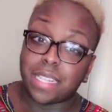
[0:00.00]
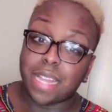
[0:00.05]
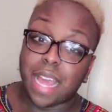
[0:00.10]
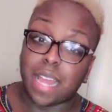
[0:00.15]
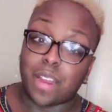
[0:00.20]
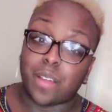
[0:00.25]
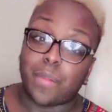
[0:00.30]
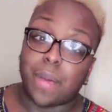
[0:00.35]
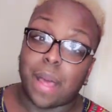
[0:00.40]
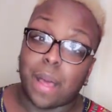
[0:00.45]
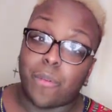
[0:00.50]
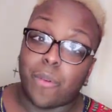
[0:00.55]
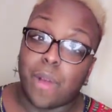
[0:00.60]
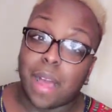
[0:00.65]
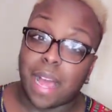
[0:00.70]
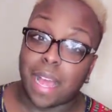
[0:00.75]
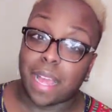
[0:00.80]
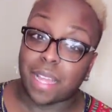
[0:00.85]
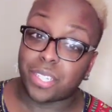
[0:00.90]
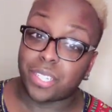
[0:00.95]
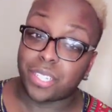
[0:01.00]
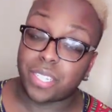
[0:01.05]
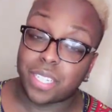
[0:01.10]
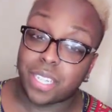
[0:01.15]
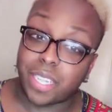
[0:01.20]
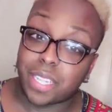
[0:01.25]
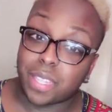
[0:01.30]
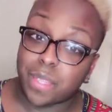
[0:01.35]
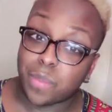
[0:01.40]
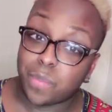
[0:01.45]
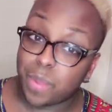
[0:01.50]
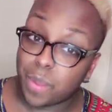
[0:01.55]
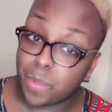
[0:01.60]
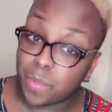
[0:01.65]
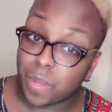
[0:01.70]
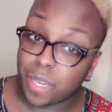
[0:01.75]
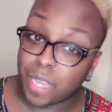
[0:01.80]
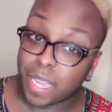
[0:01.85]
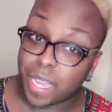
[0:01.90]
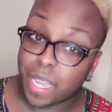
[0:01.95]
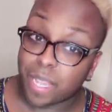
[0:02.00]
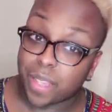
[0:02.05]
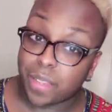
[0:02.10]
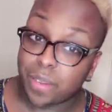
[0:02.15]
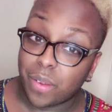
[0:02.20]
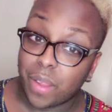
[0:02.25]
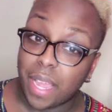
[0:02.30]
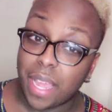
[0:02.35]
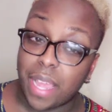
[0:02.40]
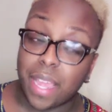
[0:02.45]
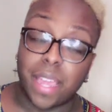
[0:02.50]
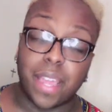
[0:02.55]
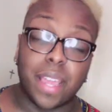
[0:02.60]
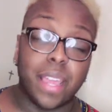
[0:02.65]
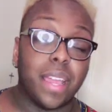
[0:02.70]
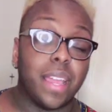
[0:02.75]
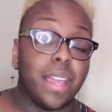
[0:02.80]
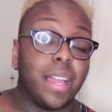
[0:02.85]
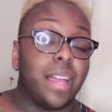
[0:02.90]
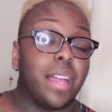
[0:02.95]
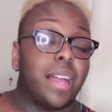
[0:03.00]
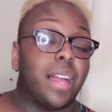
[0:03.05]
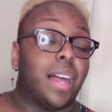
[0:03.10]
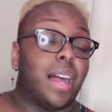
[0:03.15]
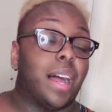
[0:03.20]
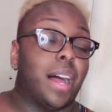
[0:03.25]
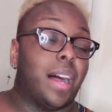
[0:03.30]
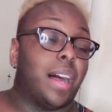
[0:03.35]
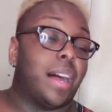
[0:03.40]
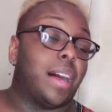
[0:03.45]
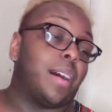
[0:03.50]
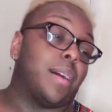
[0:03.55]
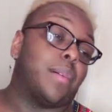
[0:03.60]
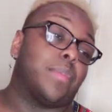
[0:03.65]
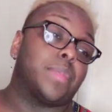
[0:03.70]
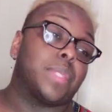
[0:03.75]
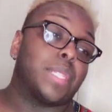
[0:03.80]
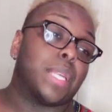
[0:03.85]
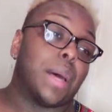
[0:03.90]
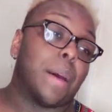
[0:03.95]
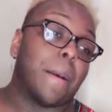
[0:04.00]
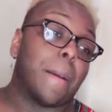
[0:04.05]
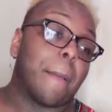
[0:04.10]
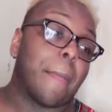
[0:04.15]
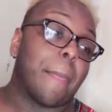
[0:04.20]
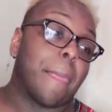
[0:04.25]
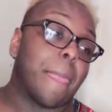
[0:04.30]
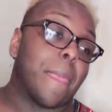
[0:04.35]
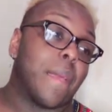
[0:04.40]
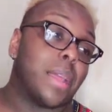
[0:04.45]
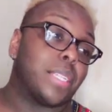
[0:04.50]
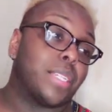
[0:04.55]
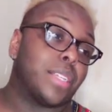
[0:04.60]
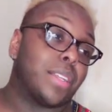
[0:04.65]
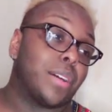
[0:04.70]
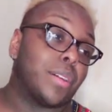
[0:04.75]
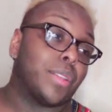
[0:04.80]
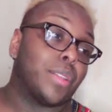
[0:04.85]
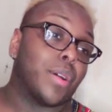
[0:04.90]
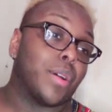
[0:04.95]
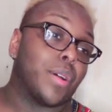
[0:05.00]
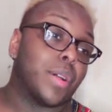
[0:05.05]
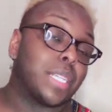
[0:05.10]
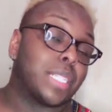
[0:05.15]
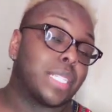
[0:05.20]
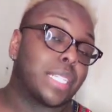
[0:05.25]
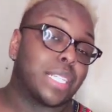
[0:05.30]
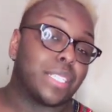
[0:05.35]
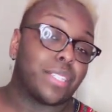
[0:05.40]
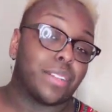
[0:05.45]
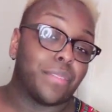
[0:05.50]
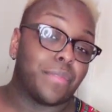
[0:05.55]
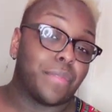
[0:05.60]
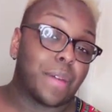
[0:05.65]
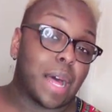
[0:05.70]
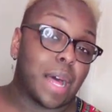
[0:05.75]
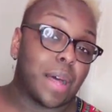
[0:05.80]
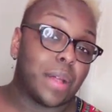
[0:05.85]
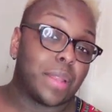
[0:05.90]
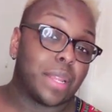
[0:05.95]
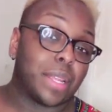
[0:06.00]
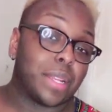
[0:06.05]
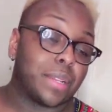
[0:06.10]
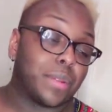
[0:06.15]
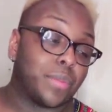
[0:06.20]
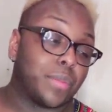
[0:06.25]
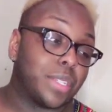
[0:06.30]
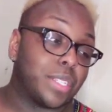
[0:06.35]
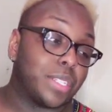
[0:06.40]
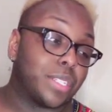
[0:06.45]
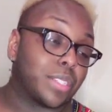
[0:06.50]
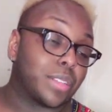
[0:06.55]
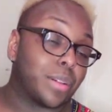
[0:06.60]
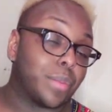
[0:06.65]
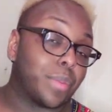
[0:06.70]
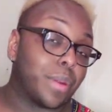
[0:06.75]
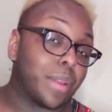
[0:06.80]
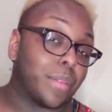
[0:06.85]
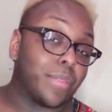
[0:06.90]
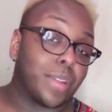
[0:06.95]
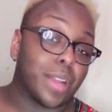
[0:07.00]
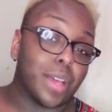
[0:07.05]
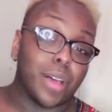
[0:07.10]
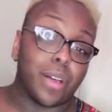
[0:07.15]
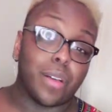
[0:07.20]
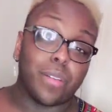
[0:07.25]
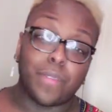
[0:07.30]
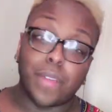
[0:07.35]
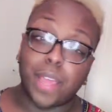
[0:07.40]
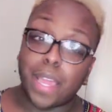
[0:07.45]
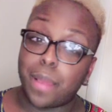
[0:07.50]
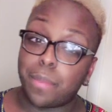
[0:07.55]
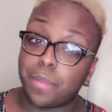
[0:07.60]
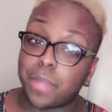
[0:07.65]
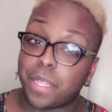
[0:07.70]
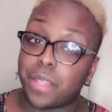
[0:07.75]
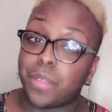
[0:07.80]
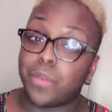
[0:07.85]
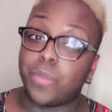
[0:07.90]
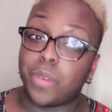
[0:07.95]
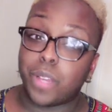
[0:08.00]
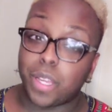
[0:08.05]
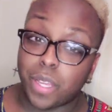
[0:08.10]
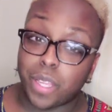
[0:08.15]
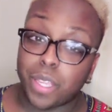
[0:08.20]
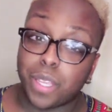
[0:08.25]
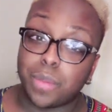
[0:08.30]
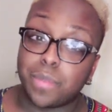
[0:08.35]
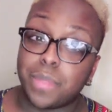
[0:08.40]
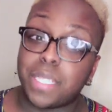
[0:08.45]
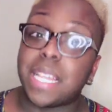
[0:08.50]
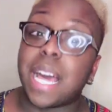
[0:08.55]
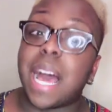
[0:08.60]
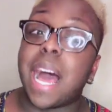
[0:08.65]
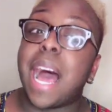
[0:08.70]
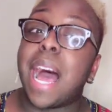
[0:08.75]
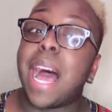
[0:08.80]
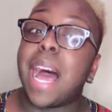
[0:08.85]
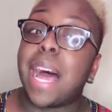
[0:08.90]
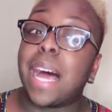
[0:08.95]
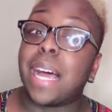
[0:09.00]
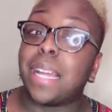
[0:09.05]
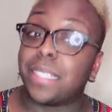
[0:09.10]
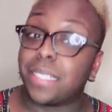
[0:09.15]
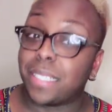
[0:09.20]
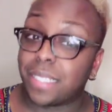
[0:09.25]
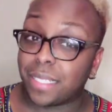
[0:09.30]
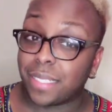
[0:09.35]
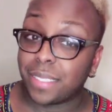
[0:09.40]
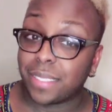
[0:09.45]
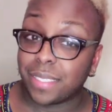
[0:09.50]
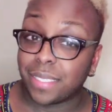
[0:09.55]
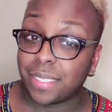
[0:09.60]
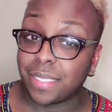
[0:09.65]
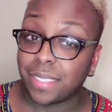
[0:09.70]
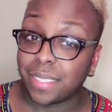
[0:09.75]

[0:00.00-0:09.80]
not on my watch, to get the people together, okay? So, but you know, Lauren, this ain't your fault, and we just gonna pray for the whole family, the Williams and.